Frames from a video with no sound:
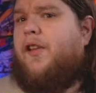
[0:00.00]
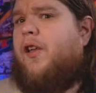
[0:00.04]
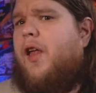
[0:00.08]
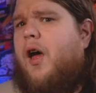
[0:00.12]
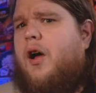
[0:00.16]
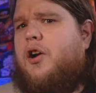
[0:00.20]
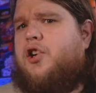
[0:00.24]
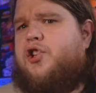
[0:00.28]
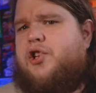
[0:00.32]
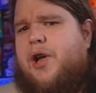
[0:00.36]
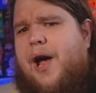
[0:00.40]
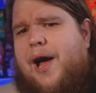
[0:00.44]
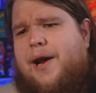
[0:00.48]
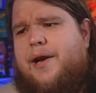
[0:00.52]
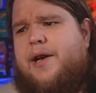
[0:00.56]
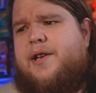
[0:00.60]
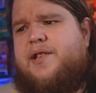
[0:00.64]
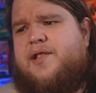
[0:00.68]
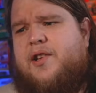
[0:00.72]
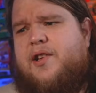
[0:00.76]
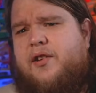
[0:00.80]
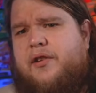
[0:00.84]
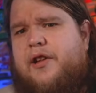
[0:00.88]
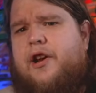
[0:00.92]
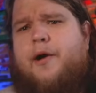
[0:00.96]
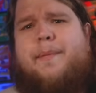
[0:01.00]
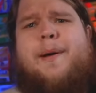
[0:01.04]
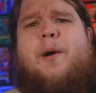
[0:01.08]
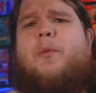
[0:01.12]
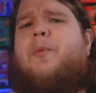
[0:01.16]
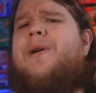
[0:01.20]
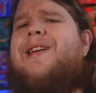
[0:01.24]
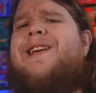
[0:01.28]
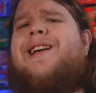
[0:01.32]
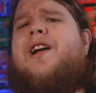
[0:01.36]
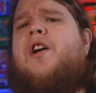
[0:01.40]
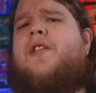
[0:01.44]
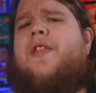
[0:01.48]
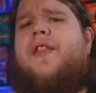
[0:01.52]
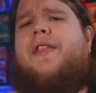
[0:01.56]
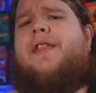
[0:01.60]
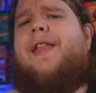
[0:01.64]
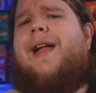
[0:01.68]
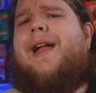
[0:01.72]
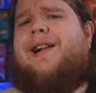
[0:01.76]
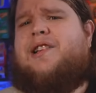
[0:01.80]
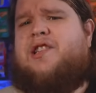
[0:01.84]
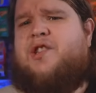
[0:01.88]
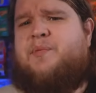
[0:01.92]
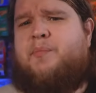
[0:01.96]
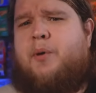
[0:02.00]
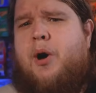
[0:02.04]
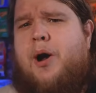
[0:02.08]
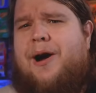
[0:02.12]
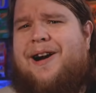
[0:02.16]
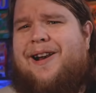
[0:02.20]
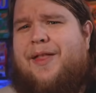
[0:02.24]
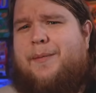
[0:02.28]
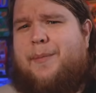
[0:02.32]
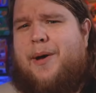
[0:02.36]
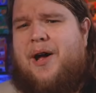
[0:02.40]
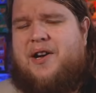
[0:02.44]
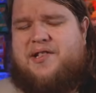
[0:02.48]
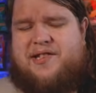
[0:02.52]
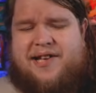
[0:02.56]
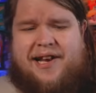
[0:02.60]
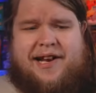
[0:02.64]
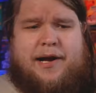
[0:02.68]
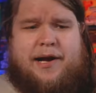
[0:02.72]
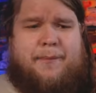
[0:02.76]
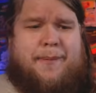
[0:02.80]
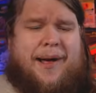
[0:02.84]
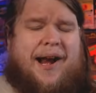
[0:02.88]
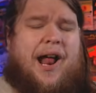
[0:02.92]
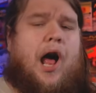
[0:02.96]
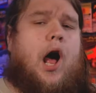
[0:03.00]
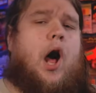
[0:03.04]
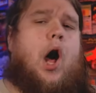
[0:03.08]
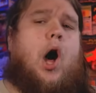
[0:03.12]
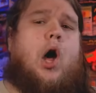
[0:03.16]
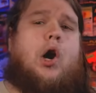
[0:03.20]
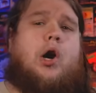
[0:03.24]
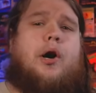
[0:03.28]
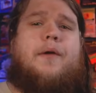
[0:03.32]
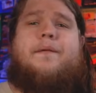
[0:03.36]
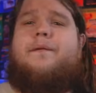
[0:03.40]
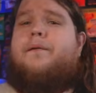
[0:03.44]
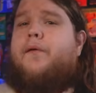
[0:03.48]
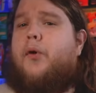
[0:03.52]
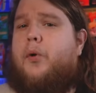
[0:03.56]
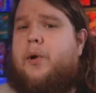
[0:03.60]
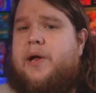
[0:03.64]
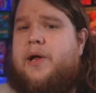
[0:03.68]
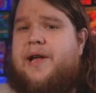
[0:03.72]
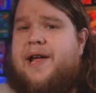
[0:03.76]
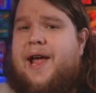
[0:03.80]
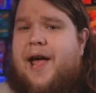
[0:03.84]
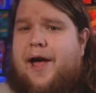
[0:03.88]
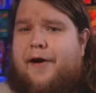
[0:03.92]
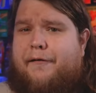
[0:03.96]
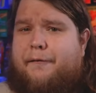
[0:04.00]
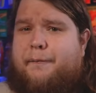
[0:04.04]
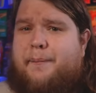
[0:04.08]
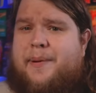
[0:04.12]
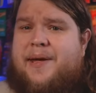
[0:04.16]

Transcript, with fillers: And the long shot is a little bit weaker than the Nexus Pro out of the box, hitting about 140